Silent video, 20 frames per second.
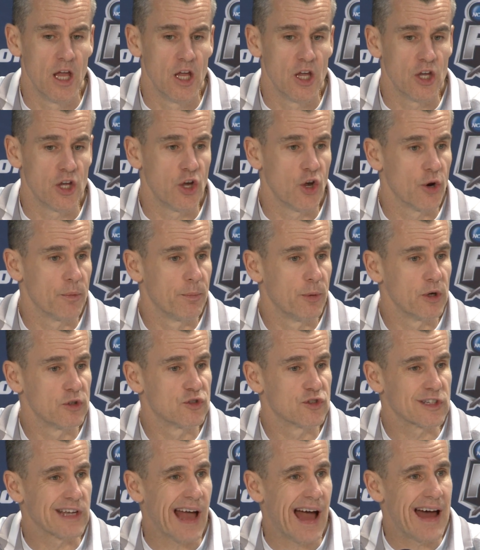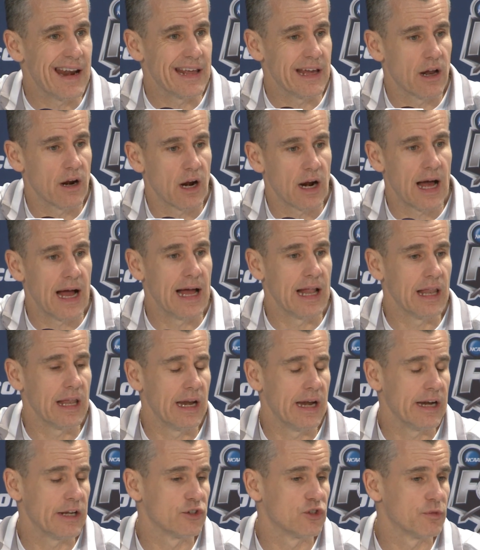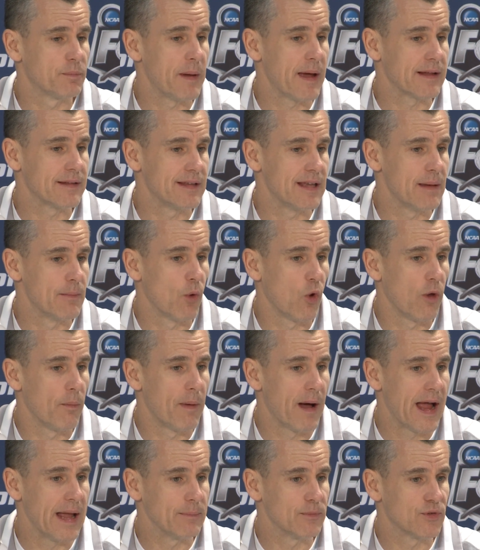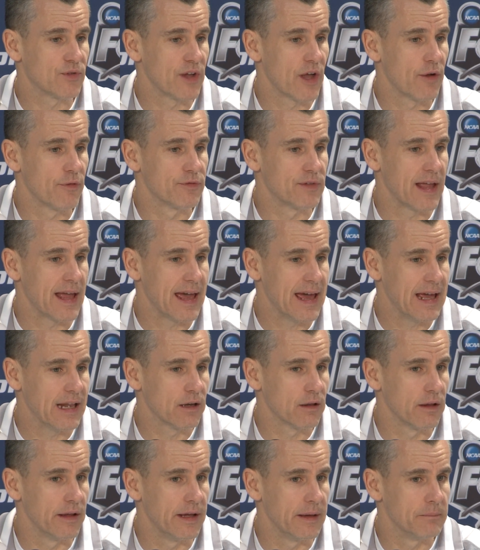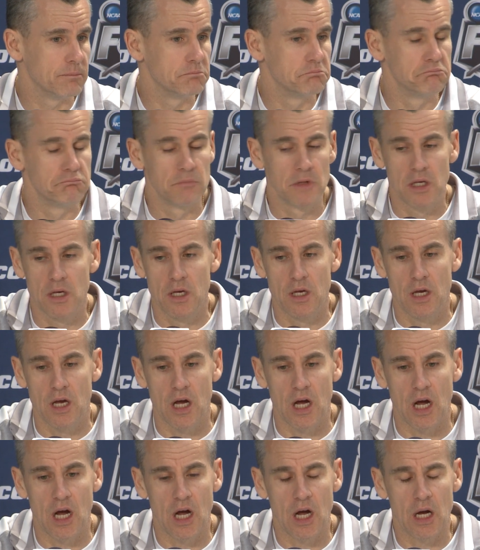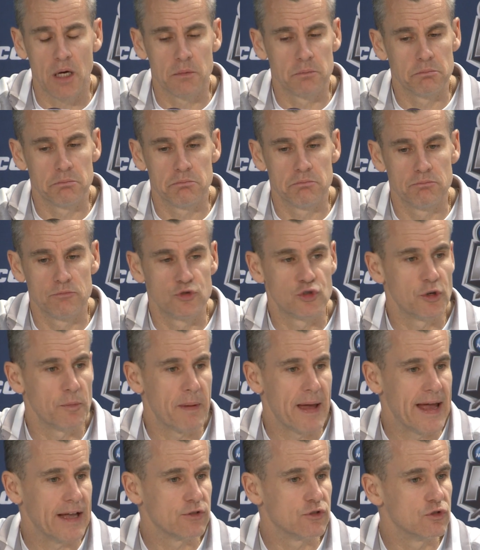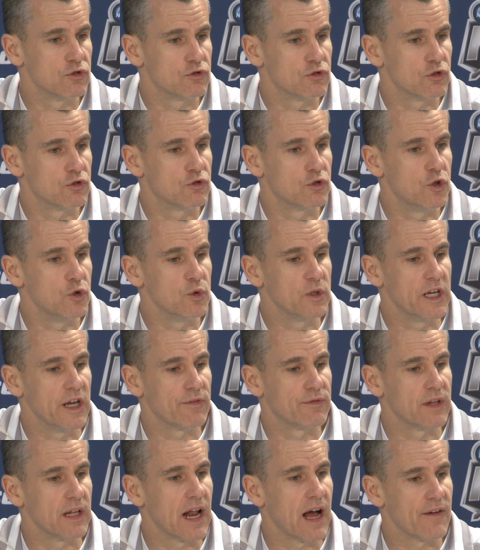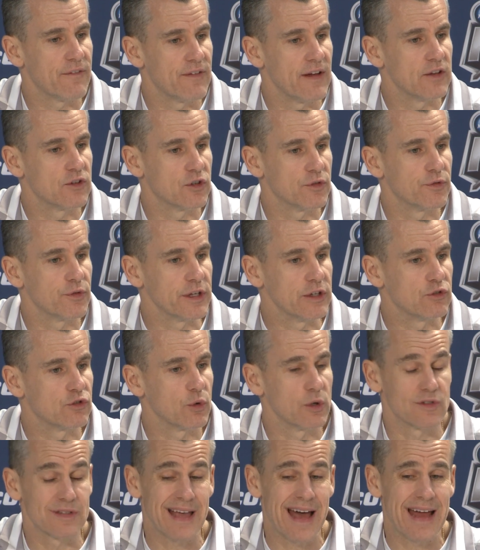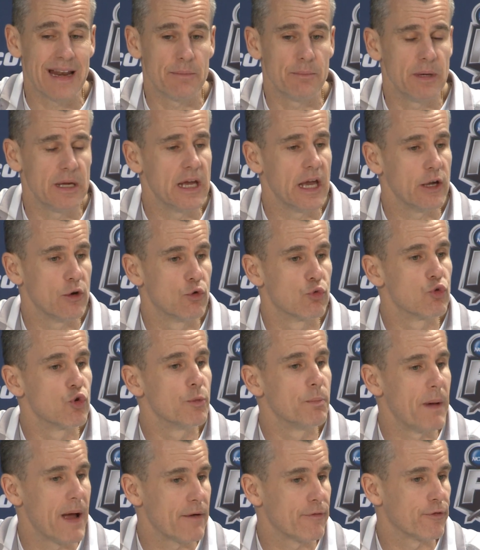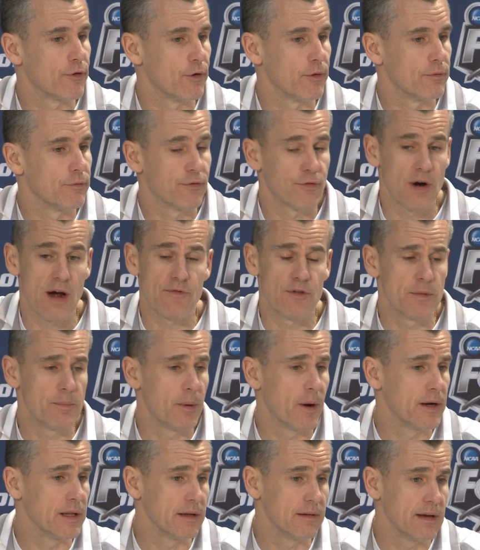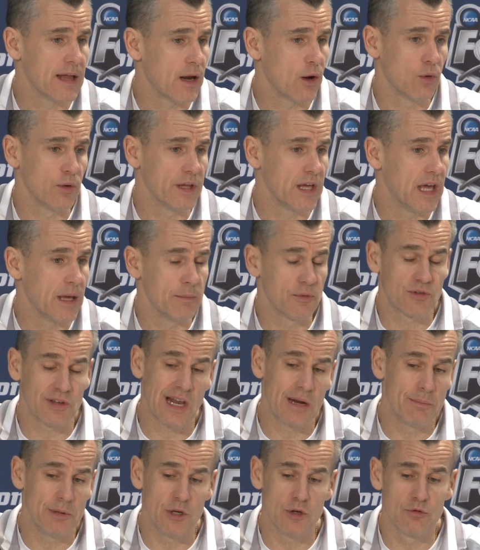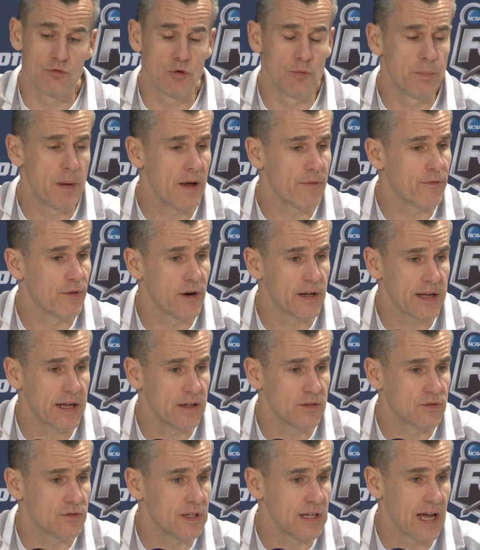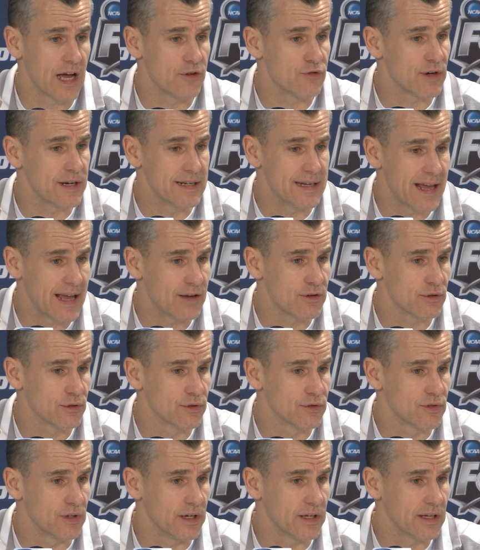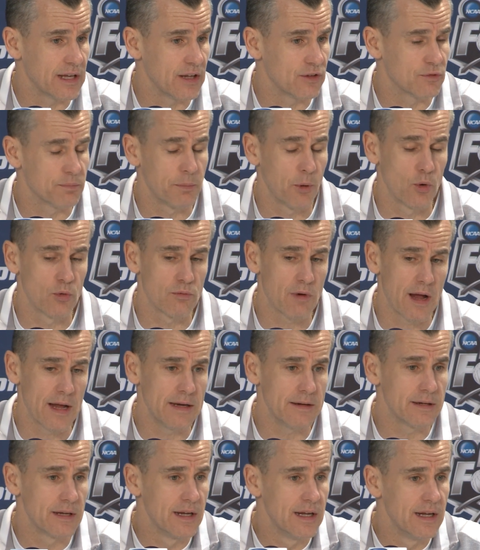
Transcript: you know to put Scottie on an island and expect him all by himself to handle him um, Shabazz is just too gifted offensively, so it's got to be a group effort for everybody. Not only him, it's got to be a group effort against DeAndre Daniels and against Boatright,